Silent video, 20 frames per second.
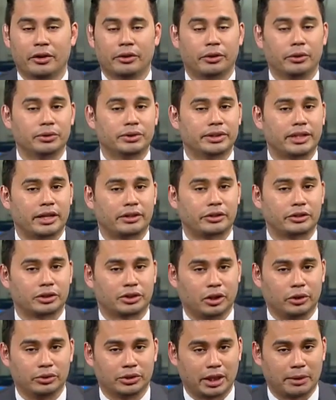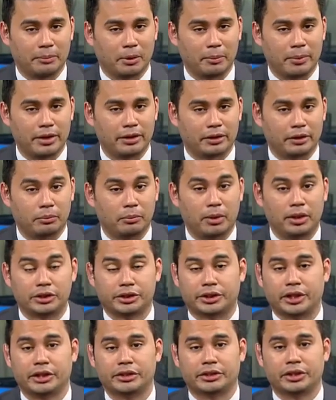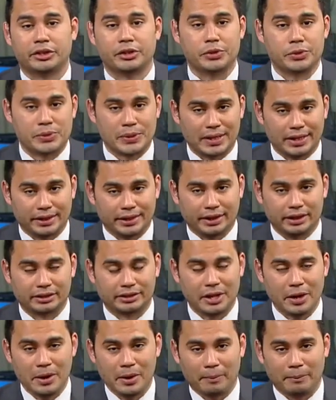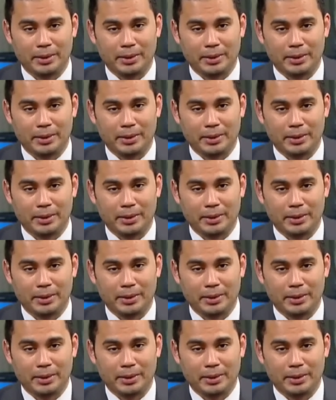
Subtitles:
those sectors losing momentum, while shares in utilities,